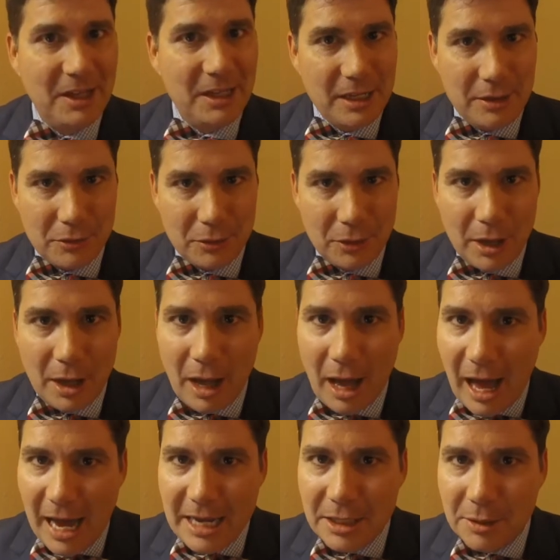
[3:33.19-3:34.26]
either an
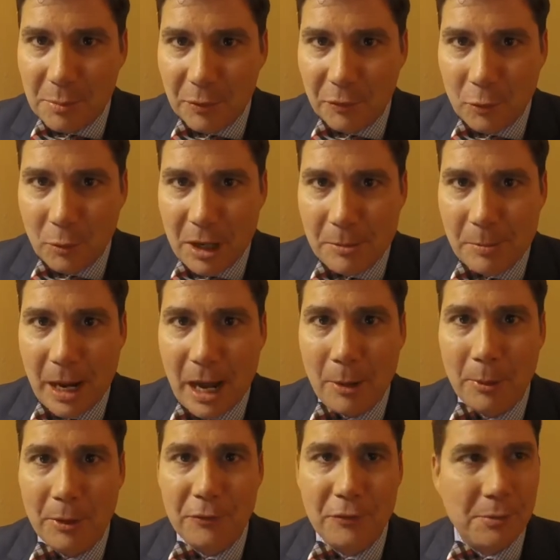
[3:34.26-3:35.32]
item of great
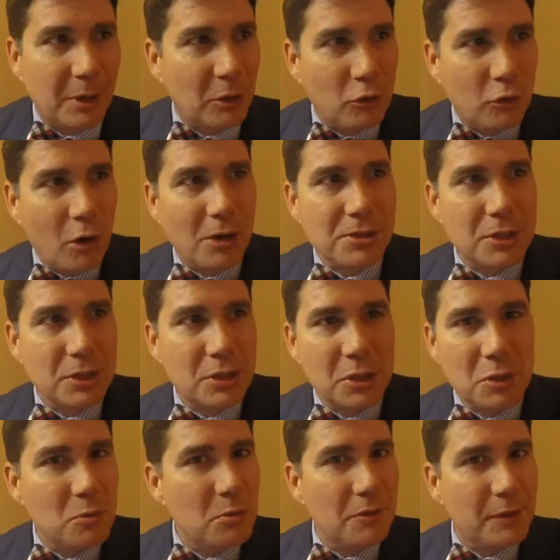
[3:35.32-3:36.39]
power from across the
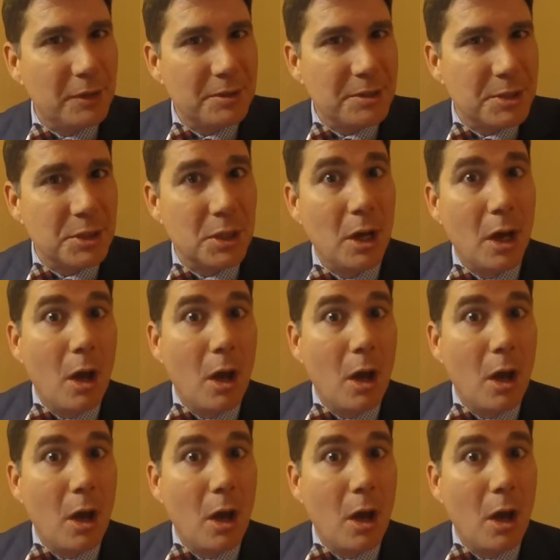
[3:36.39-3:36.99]
universe,